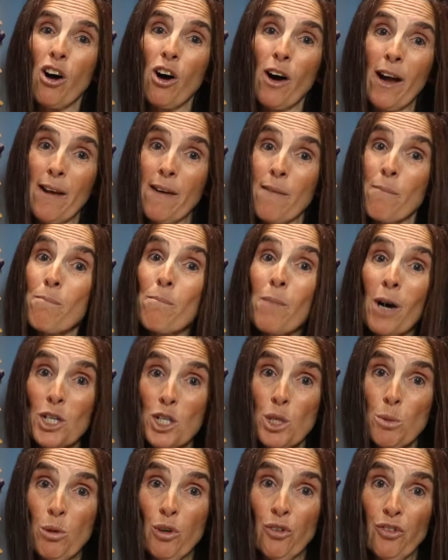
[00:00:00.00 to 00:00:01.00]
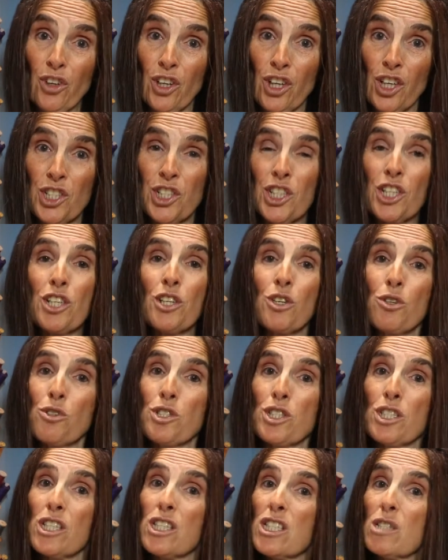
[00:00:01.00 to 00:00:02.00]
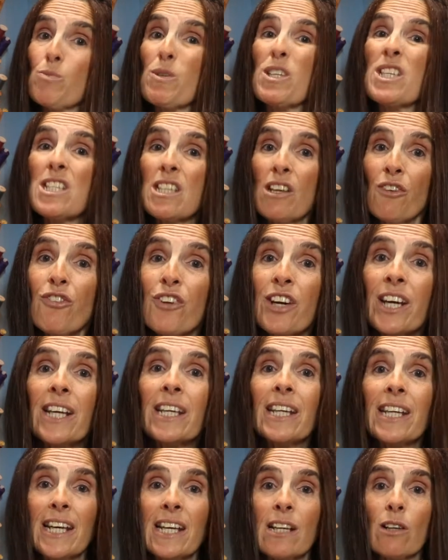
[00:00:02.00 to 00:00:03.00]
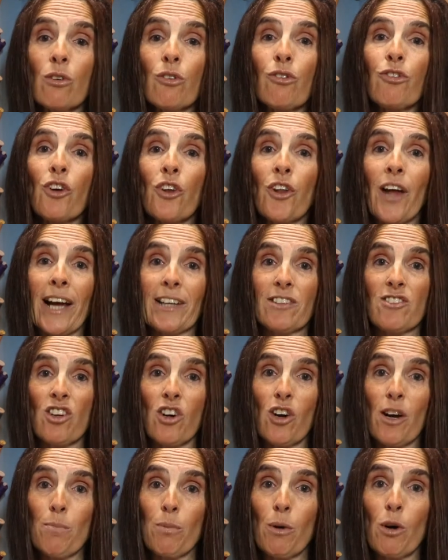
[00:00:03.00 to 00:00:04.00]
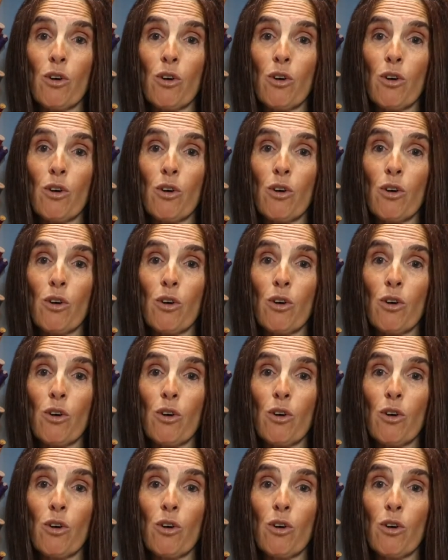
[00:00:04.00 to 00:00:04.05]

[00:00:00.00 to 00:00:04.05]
I much prefer to use the specific needle for that type